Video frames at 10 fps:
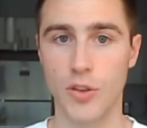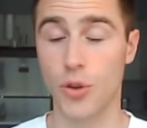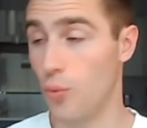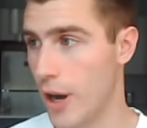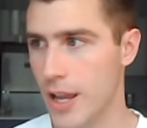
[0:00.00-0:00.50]

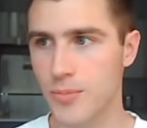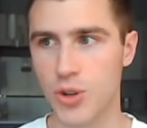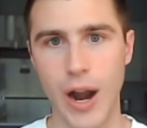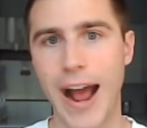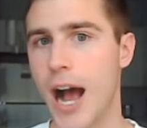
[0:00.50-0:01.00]
The
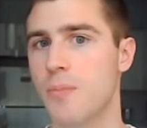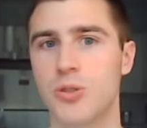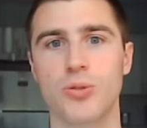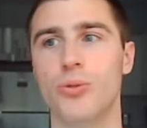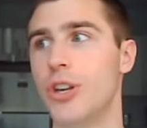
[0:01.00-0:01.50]
Rams are
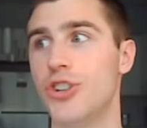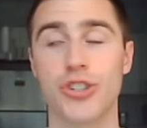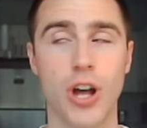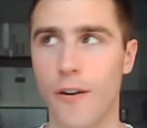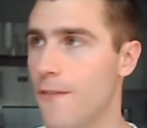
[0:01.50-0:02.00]
absolutely
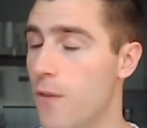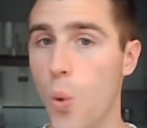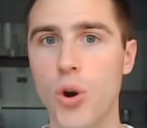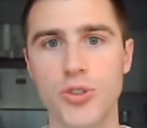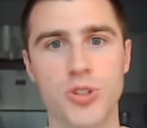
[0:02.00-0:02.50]
just a
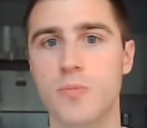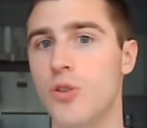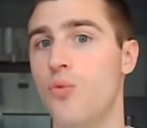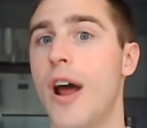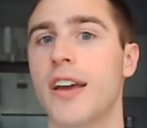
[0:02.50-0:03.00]
force to
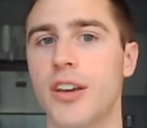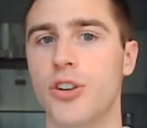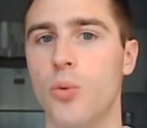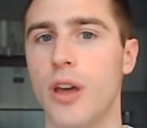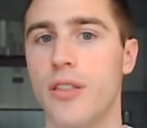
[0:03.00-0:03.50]
be
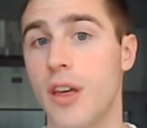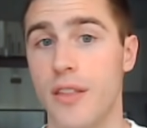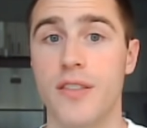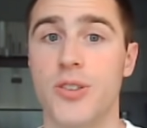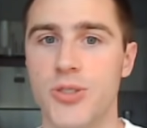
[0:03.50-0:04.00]
reckoned with
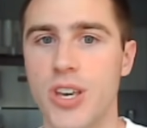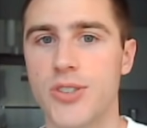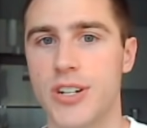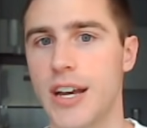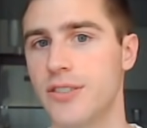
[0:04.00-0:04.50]
this
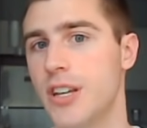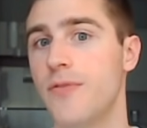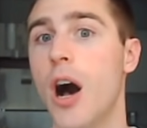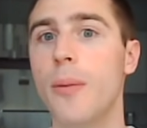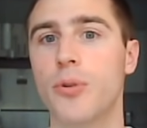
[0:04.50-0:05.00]
season now that
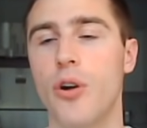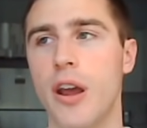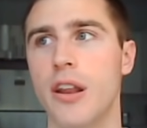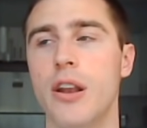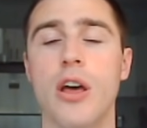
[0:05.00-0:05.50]
they've
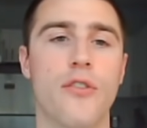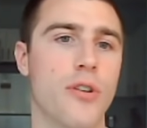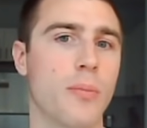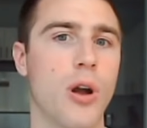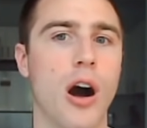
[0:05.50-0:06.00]
upgraded
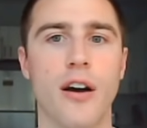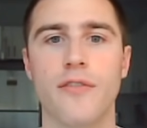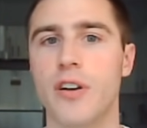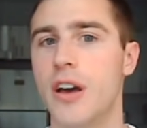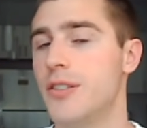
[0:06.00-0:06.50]
from
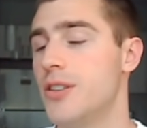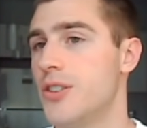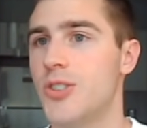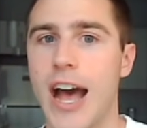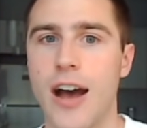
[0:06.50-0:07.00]
Goff to
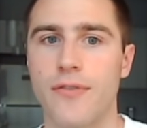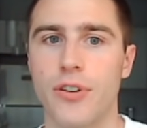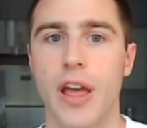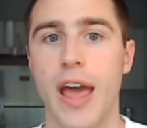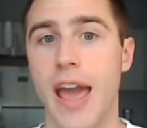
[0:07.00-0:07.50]

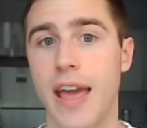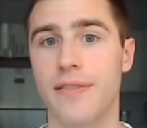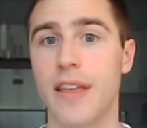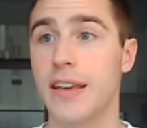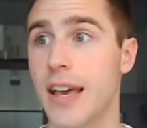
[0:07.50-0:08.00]
Stafford.
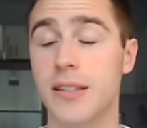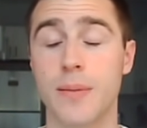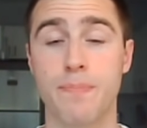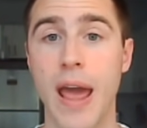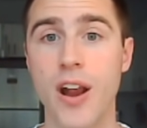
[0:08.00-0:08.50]
And they get
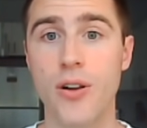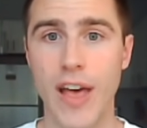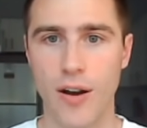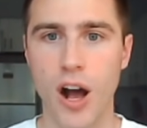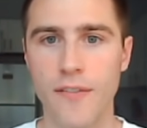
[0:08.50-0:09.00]
to pair
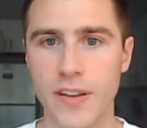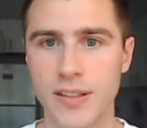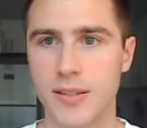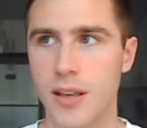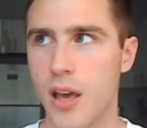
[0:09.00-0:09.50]
that
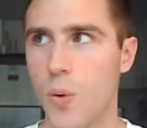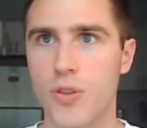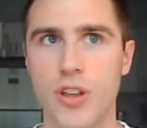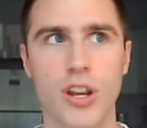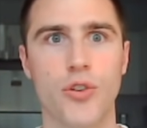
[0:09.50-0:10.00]
offense
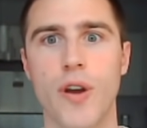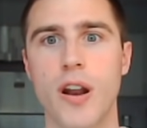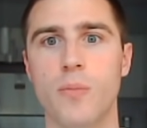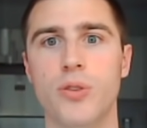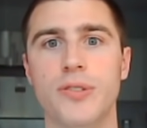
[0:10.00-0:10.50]
with an
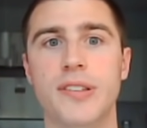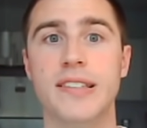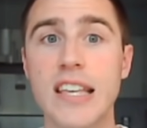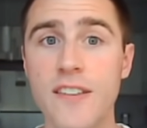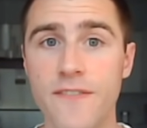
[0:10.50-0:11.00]
incredible
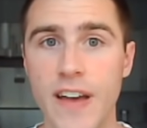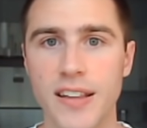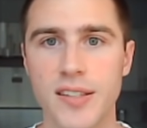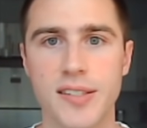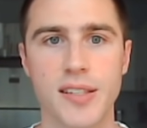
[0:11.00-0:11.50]

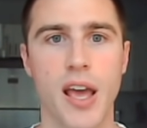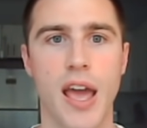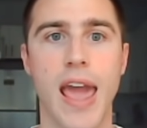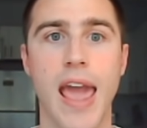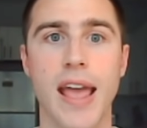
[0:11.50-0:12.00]
defense.
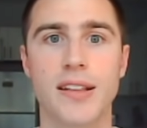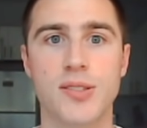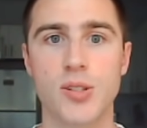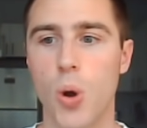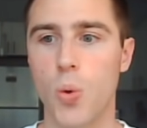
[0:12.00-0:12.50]

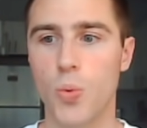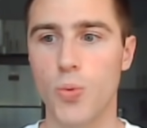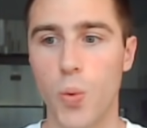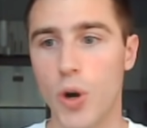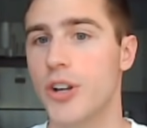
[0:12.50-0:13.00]
And so
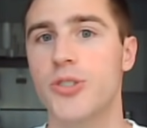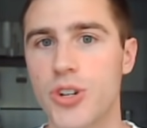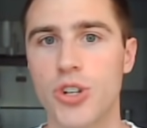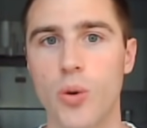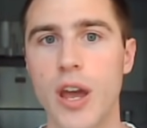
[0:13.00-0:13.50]
we're in a
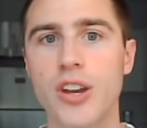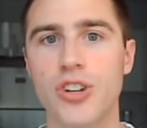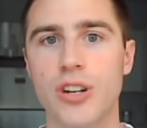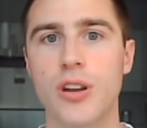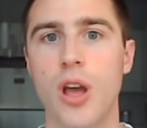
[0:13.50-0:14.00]

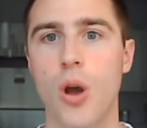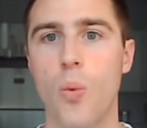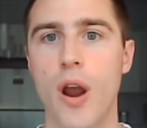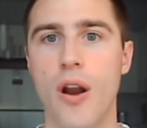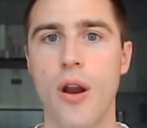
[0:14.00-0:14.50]
situation
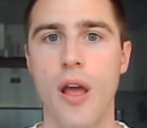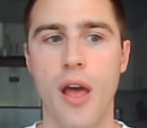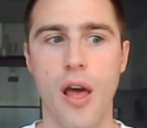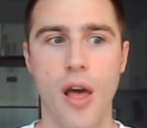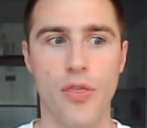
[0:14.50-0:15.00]
where
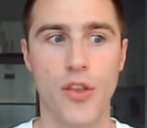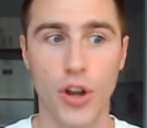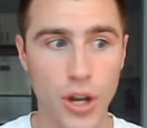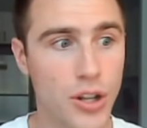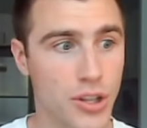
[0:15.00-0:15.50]

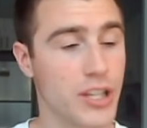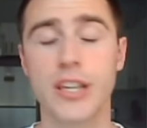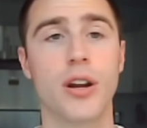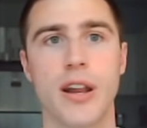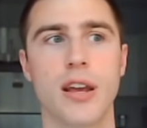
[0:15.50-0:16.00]
they're going to
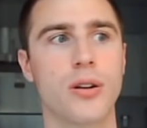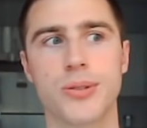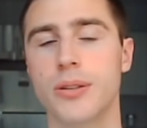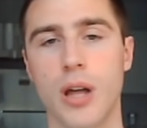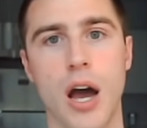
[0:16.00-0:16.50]
lean on
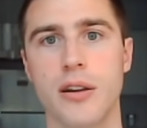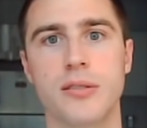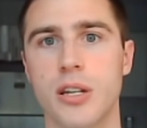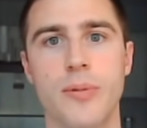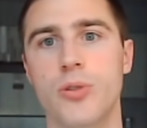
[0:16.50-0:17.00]
Akers a lot.
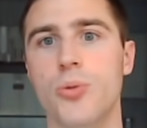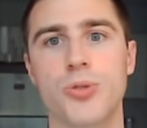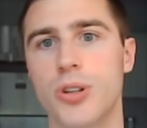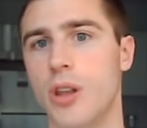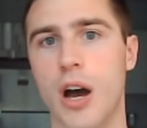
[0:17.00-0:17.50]
He's going to be
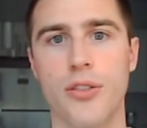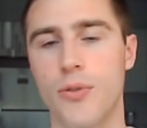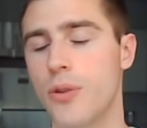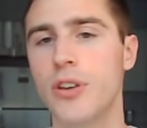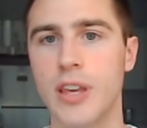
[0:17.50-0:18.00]
used a lot
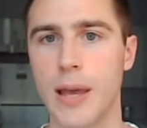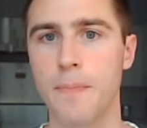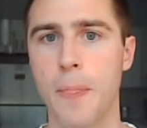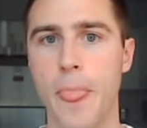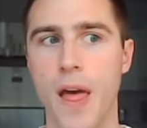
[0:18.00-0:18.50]
throughout the
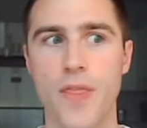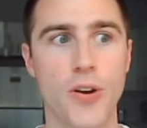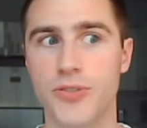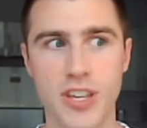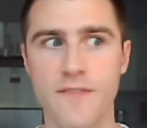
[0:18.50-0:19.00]
game.
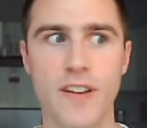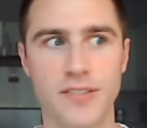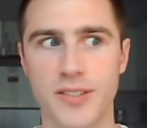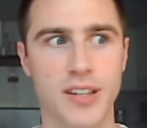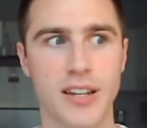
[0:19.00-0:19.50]
Their
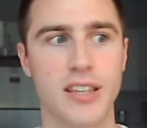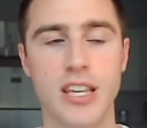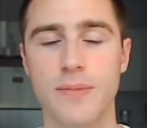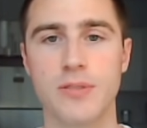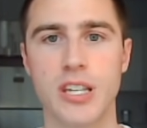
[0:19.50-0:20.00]
defense is going to
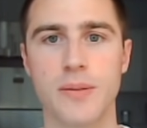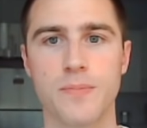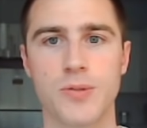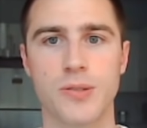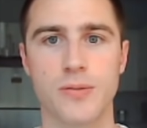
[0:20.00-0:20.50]
keep
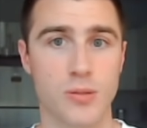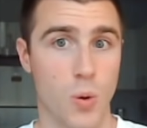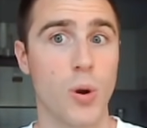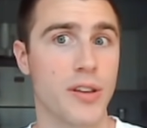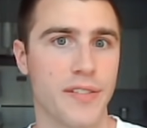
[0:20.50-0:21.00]
teams
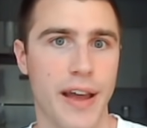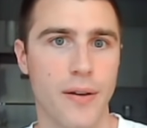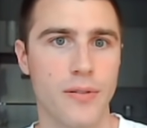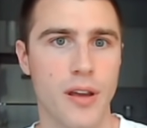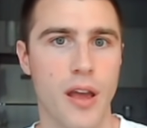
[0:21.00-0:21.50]
scoring
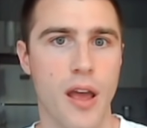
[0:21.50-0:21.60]
down.